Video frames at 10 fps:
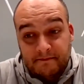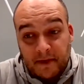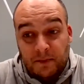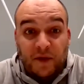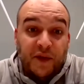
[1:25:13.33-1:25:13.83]

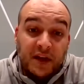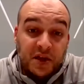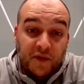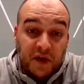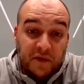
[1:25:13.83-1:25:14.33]
in Benfica
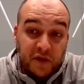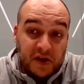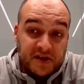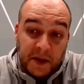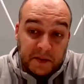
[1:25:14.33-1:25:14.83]
TV, for
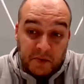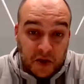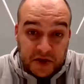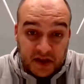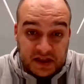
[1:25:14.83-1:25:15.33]
example,
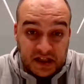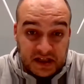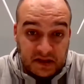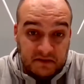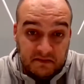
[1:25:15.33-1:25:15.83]
more than
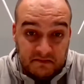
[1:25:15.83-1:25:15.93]
60.